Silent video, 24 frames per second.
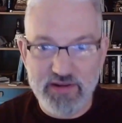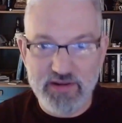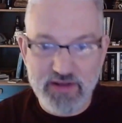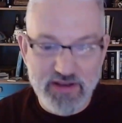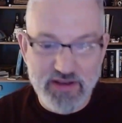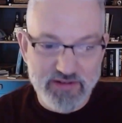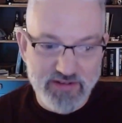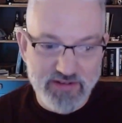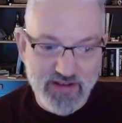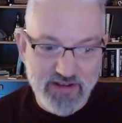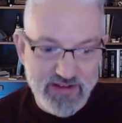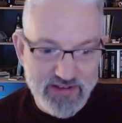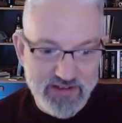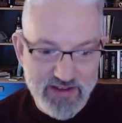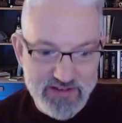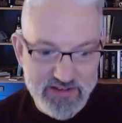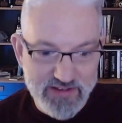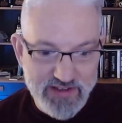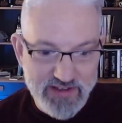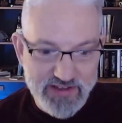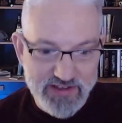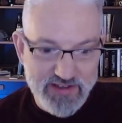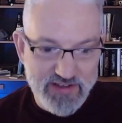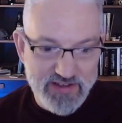I
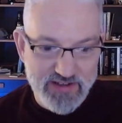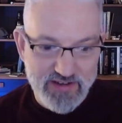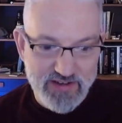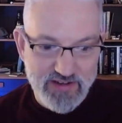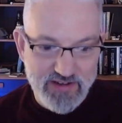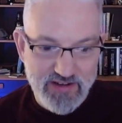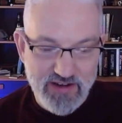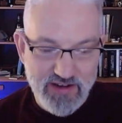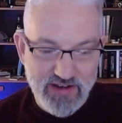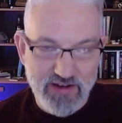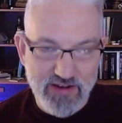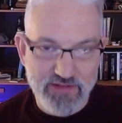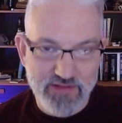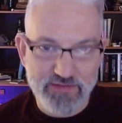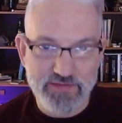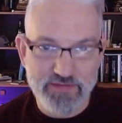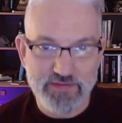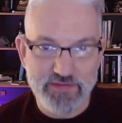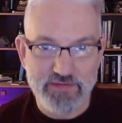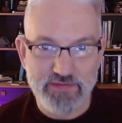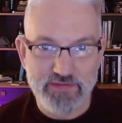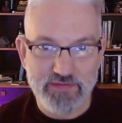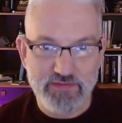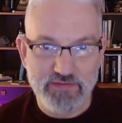got
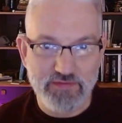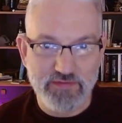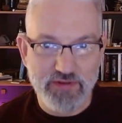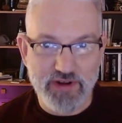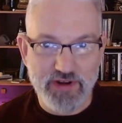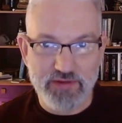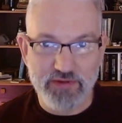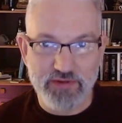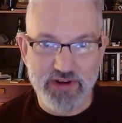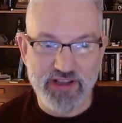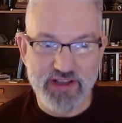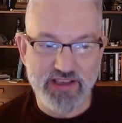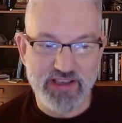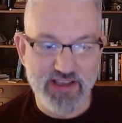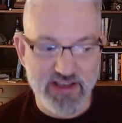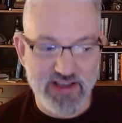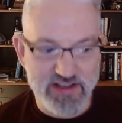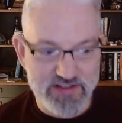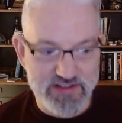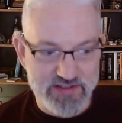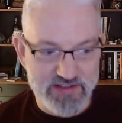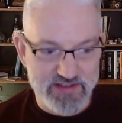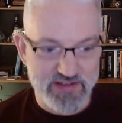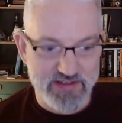when I
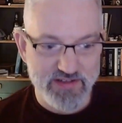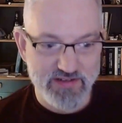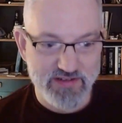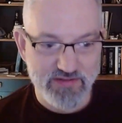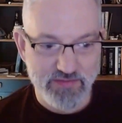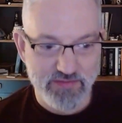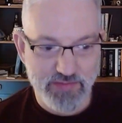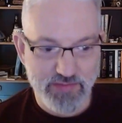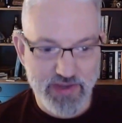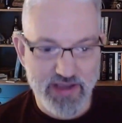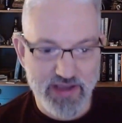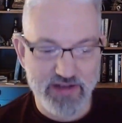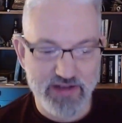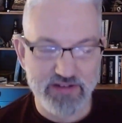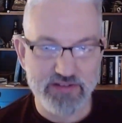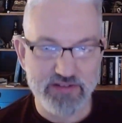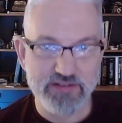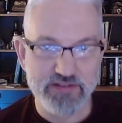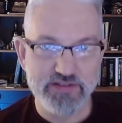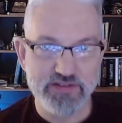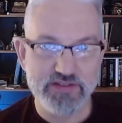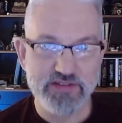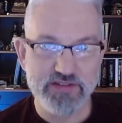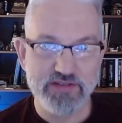cast
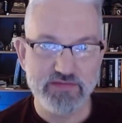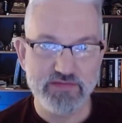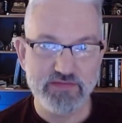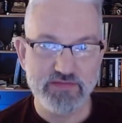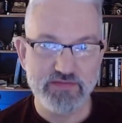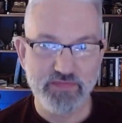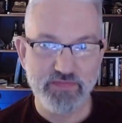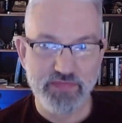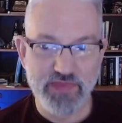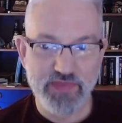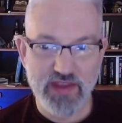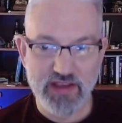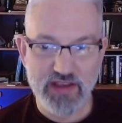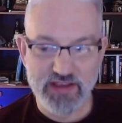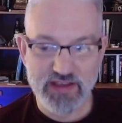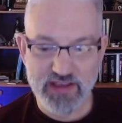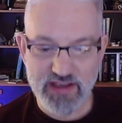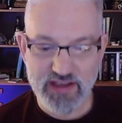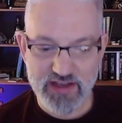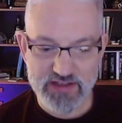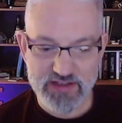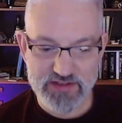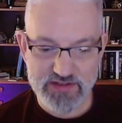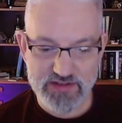panels, I
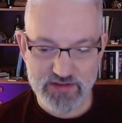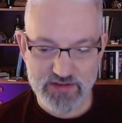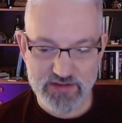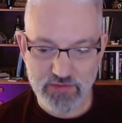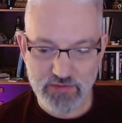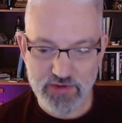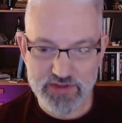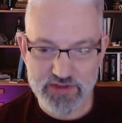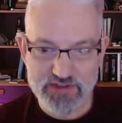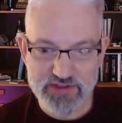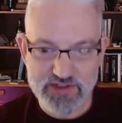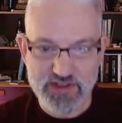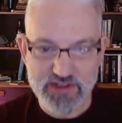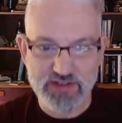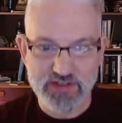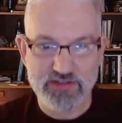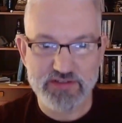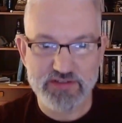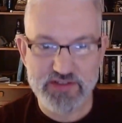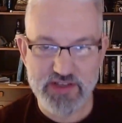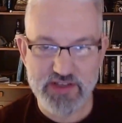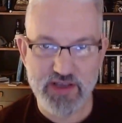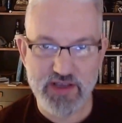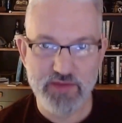cast one
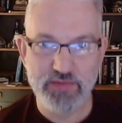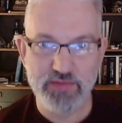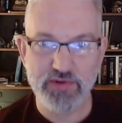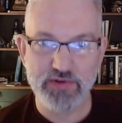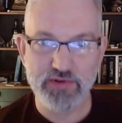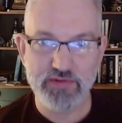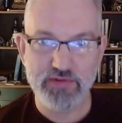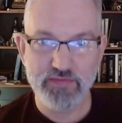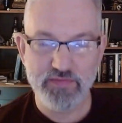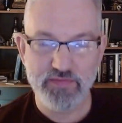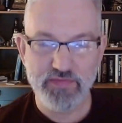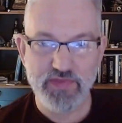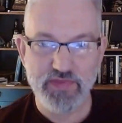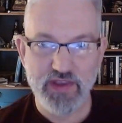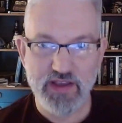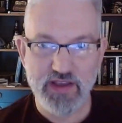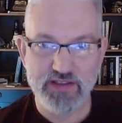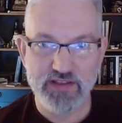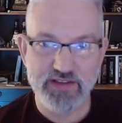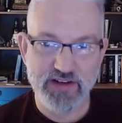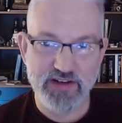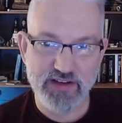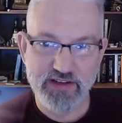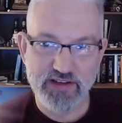single sample,
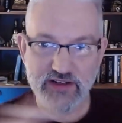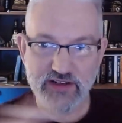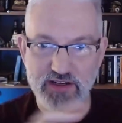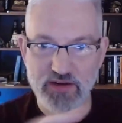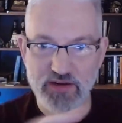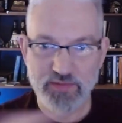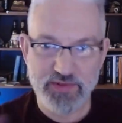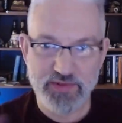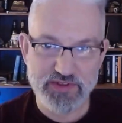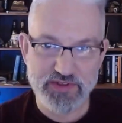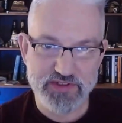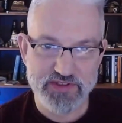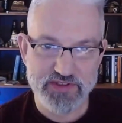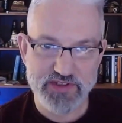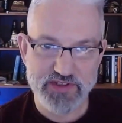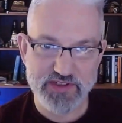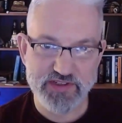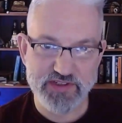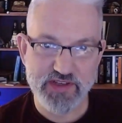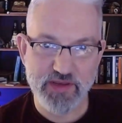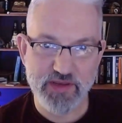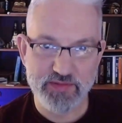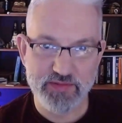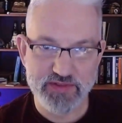and then I cut it up into
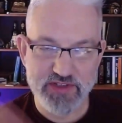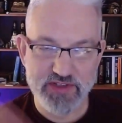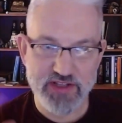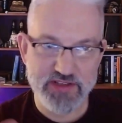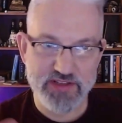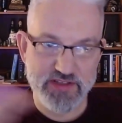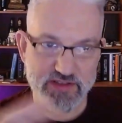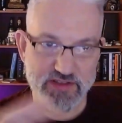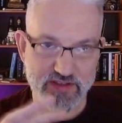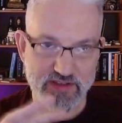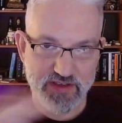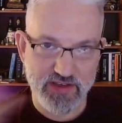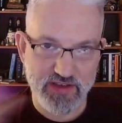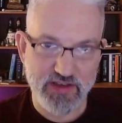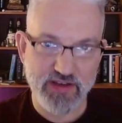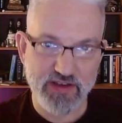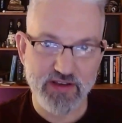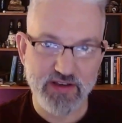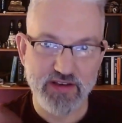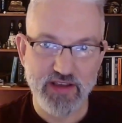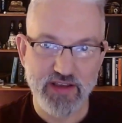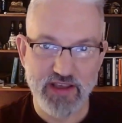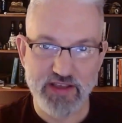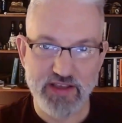6 samples. That's
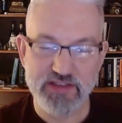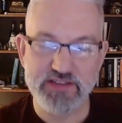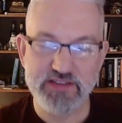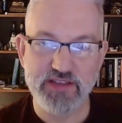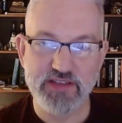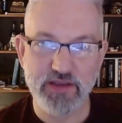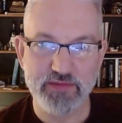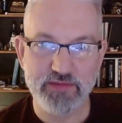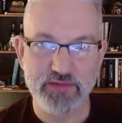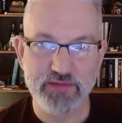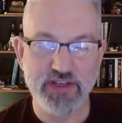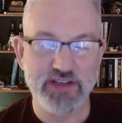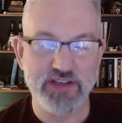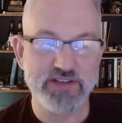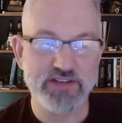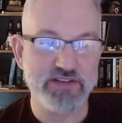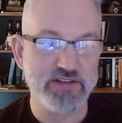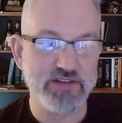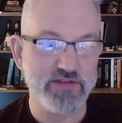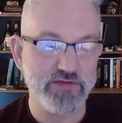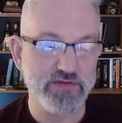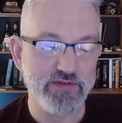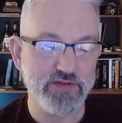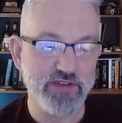the ASTM
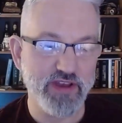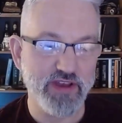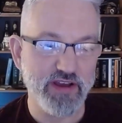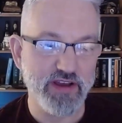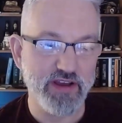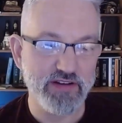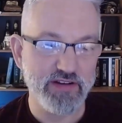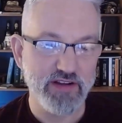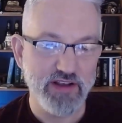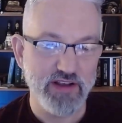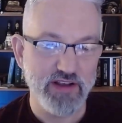test for that.